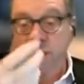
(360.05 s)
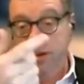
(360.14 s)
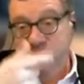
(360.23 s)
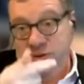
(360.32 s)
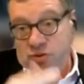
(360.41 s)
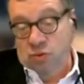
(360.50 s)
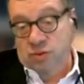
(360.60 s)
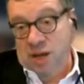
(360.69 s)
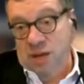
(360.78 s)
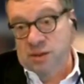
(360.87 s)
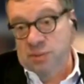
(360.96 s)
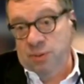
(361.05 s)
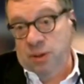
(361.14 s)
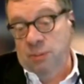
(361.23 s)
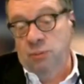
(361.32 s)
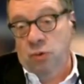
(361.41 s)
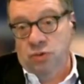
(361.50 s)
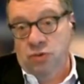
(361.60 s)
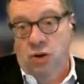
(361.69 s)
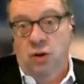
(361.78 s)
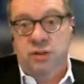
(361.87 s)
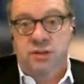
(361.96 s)
they do tend to become more
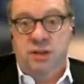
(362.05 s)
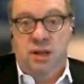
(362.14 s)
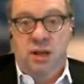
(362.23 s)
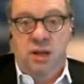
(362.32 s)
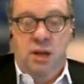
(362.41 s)
toxic,